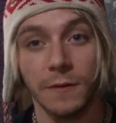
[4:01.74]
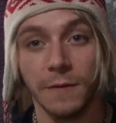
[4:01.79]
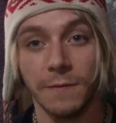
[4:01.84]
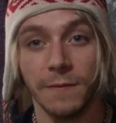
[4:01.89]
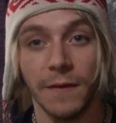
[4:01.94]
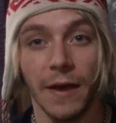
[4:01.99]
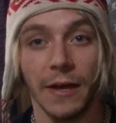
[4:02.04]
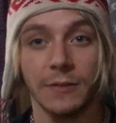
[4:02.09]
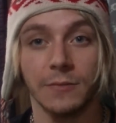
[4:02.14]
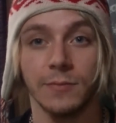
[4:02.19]

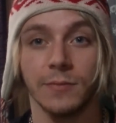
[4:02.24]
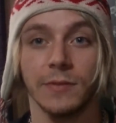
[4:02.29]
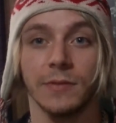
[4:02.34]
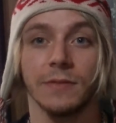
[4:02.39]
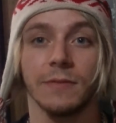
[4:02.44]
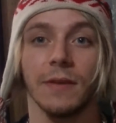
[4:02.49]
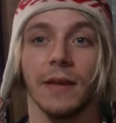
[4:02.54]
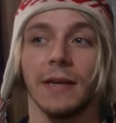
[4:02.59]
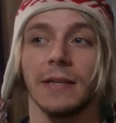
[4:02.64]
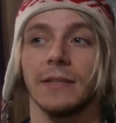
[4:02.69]
effects
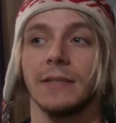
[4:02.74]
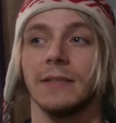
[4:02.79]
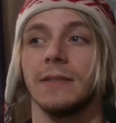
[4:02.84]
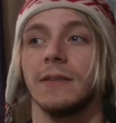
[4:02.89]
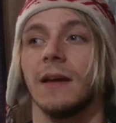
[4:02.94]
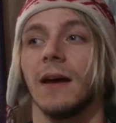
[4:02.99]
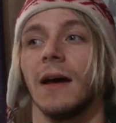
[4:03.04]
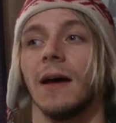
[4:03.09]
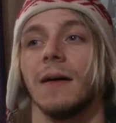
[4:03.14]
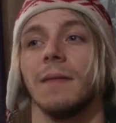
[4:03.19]
was like
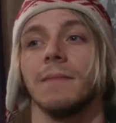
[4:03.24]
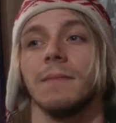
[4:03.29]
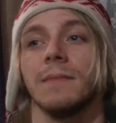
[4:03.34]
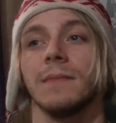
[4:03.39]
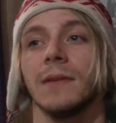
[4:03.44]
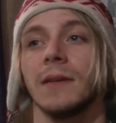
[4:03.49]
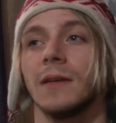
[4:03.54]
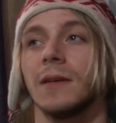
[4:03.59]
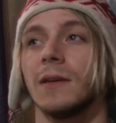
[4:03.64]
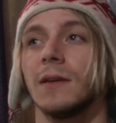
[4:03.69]
um,
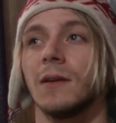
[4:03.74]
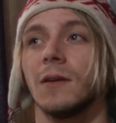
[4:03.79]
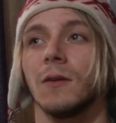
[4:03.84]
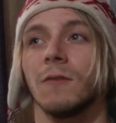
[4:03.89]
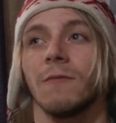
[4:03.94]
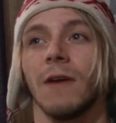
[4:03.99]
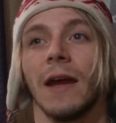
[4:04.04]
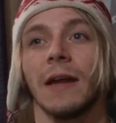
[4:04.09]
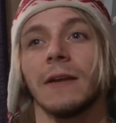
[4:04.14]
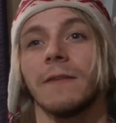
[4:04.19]

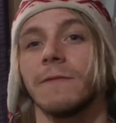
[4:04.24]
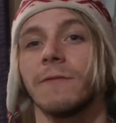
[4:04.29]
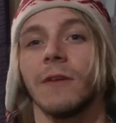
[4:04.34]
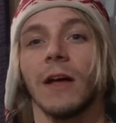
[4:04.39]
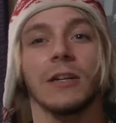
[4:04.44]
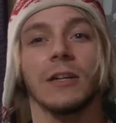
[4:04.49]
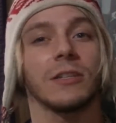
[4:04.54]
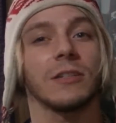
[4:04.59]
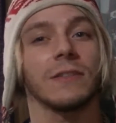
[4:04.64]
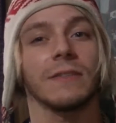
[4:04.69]
random
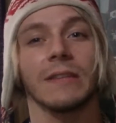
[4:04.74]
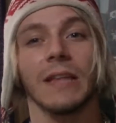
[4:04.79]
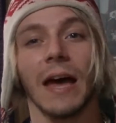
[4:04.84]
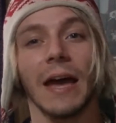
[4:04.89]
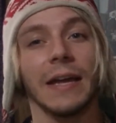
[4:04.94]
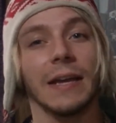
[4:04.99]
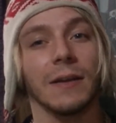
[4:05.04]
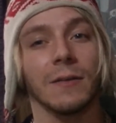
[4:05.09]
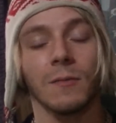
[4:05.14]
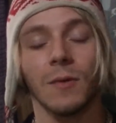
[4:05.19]
flashes of
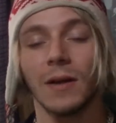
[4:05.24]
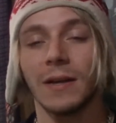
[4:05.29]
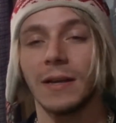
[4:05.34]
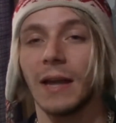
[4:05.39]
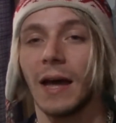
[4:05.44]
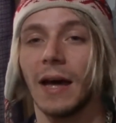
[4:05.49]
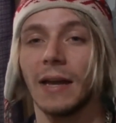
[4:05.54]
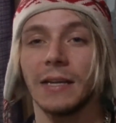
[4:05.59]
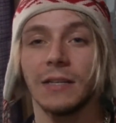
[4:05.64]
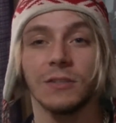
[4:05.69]
light and
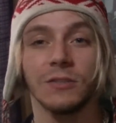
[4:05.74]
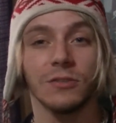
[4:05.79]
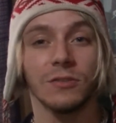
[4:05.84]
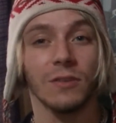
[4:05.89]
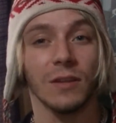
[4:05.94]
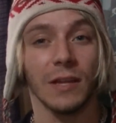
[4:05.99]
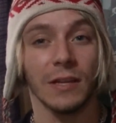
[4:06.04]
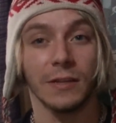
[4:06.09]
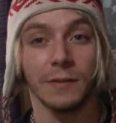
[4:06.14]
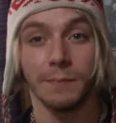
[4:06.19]
whatnot. It's
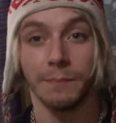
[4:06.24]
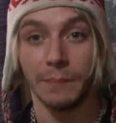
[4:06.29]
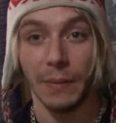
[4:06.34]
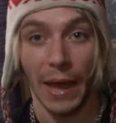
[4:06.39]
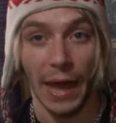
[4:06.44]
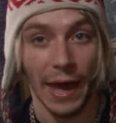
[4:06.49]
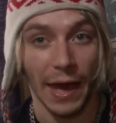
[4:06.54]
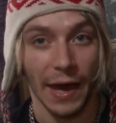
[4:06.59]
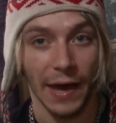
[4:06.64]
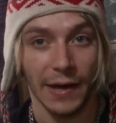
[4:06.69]
it's
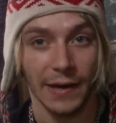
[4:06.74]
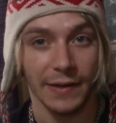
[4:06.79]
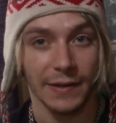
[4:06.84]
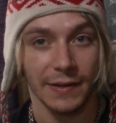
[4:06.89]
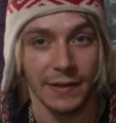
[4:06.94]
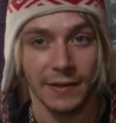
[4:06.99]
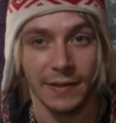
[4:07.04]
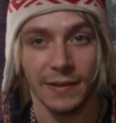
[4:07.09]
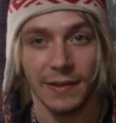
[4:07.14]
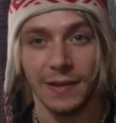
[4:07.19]
bad.
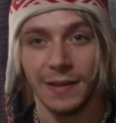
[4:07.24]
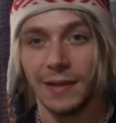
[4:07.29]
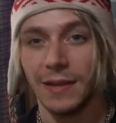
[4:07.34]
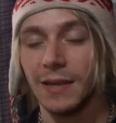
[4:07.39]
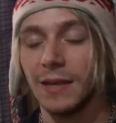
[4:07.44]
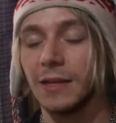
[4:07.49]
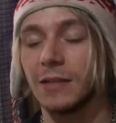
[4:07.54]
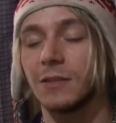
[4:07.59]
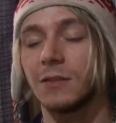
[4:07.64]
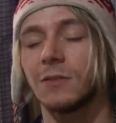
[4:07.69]

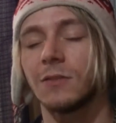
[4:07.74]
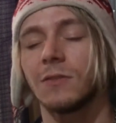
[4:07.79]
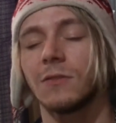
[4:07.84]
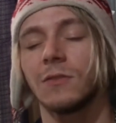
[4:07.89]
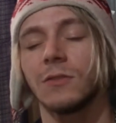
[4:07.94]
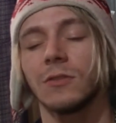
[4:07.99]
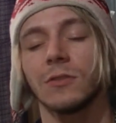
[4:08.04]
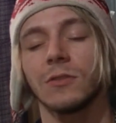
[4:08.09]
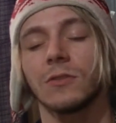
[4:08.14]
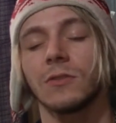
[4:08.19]
It's
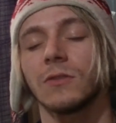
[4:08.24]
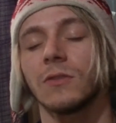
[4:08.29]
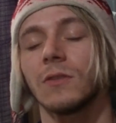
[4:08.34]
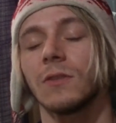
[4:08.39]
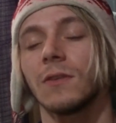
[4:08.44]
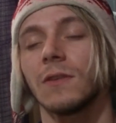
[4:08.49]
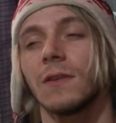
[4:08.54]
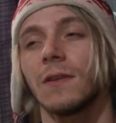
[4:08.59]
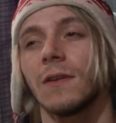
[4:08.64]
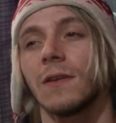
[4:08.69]
just
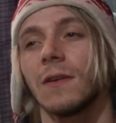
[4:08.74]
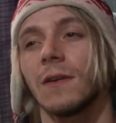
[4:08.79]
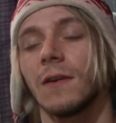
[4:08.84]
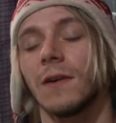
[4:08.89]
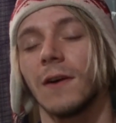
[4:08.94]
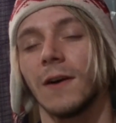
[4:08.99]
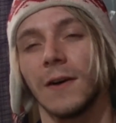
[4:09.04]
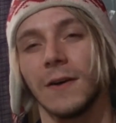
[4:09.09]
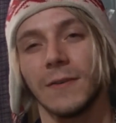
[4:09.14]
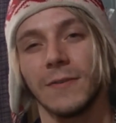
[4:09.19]

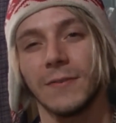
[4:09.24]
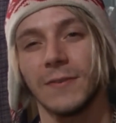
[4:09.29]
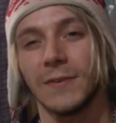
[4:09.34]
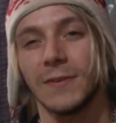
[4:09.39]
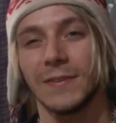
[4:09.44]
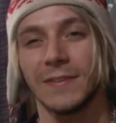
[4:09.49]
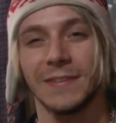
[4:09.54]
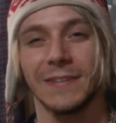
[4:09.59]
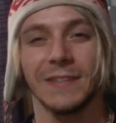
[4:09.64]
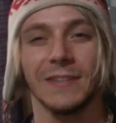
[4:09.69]
awful
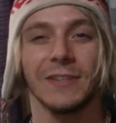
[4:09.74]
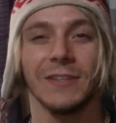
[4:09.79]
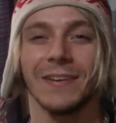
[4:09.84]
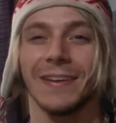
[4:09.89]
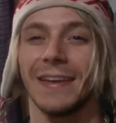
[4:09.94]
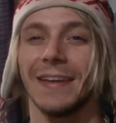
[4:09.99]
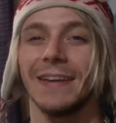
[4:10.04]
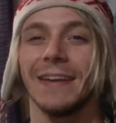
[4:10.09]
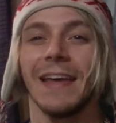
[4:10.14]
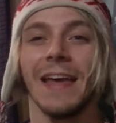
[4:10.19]

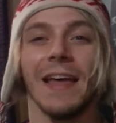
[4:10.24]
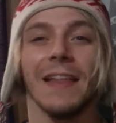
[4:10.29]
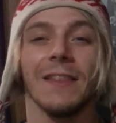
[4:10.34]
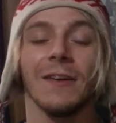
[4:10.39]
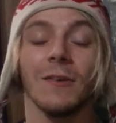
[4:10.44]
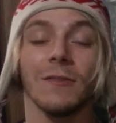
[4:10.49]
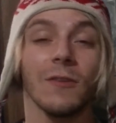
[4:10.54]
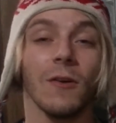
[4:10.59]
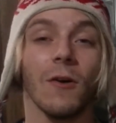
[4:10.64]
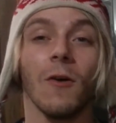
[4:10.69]
looking.
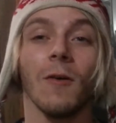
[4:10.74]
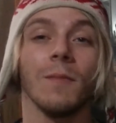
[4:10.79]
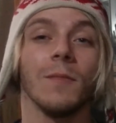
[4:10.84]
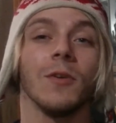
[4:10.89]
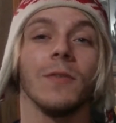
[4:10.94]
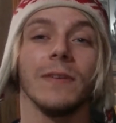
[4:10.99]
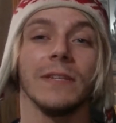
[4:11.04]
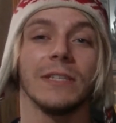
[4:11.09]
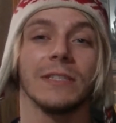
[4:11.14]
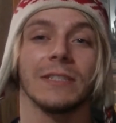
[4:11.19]
The, the whole
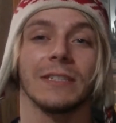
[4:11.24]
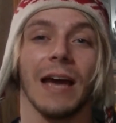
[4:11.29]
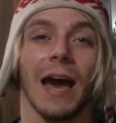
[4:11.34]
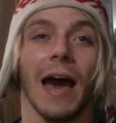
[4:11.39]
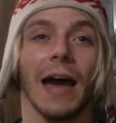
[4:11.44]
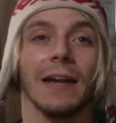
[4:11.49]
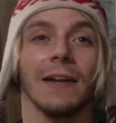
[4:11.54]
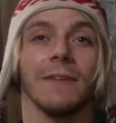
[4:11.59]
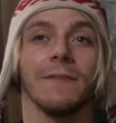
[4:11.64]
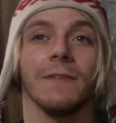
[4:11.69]
movie just
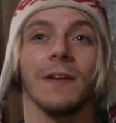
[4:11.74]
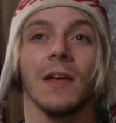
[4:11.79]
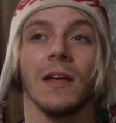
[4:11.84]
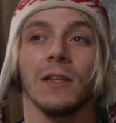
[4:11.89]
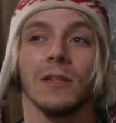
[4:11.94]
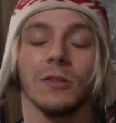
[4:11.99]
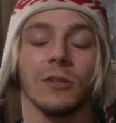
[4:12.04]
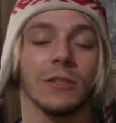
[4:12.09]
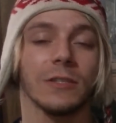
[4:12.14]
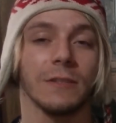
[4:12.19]
kind of
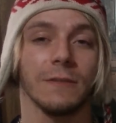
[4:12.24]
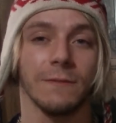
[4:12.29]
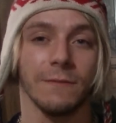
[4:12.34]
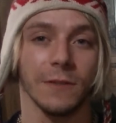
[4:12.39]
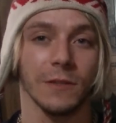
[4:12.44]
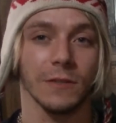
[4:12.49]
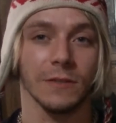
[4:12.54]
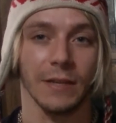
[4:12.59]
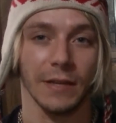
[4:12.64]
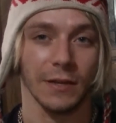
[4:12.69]
looks and
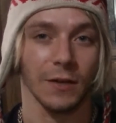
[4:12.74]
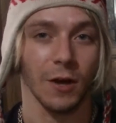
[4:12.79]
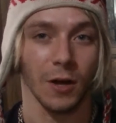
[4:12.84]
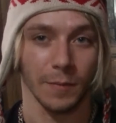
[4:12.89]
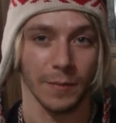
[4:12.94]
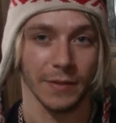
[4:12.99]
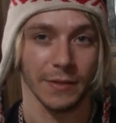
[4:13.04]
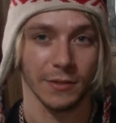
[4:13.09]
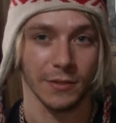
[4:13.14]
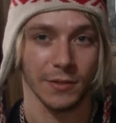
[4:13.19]
feels like
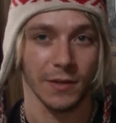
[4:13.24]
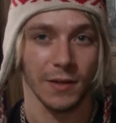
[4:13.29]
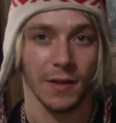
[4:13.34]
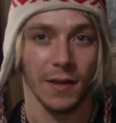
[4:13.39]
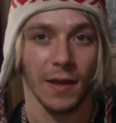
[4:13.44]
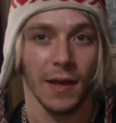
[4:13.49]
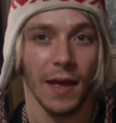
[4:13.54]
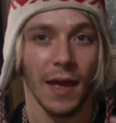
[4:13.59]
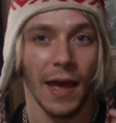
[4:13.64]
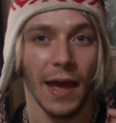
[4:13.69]
garbage.
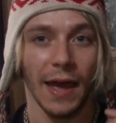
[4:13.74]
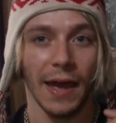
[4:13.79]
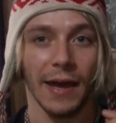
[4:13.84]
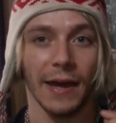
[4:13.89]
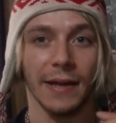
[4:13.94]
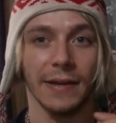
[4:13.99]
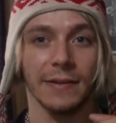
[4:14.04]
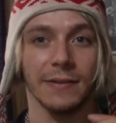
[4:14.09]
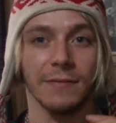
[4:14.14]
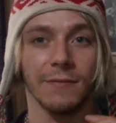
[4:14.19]

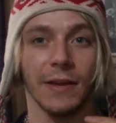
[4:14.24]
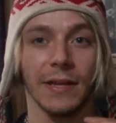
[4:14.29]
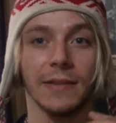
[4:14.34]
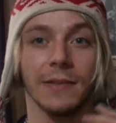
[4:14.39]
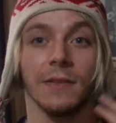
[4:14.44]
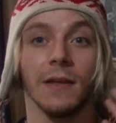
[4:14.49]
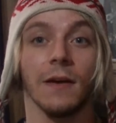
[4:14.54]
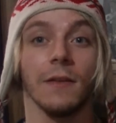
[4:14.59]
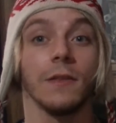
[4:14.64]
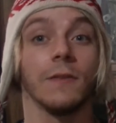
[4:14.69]
And
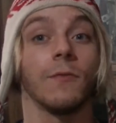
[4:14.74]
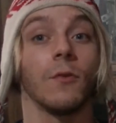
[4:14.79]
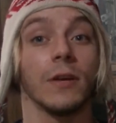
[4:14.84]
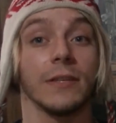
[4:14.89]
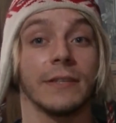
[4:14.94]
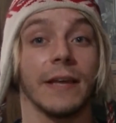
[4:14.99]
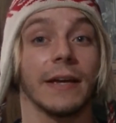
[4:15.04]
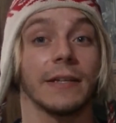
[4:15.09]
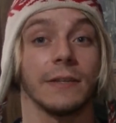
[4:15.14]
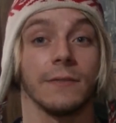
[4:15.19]
like the the
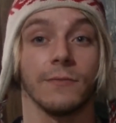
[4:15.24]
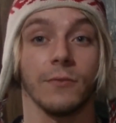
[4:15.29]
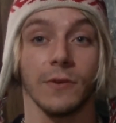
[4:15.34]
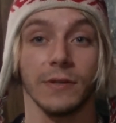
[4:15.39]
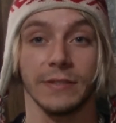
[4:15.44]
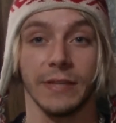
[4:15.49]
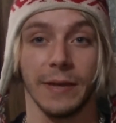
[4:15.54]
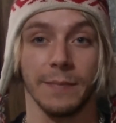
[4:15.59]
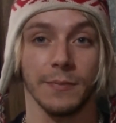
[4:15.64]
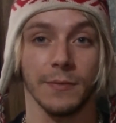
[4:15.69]
voice acting, for
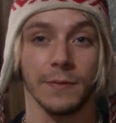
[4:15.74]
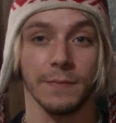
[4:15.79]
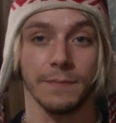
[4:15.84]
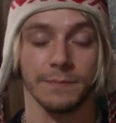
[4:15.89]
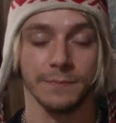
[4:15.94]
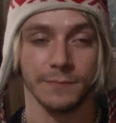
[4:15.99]
example.